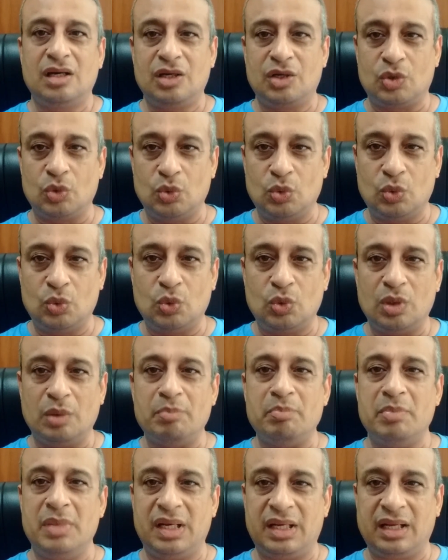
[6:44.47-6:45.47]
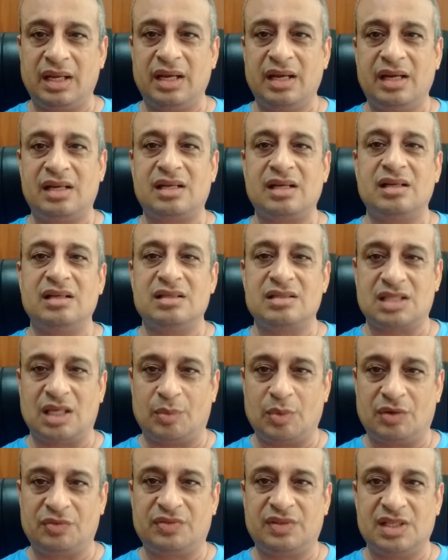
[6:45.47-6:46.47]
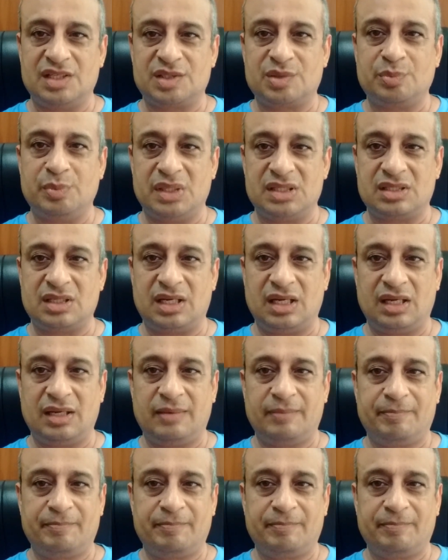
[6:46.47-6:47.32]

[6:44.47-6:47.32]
to mitigate some of this misery.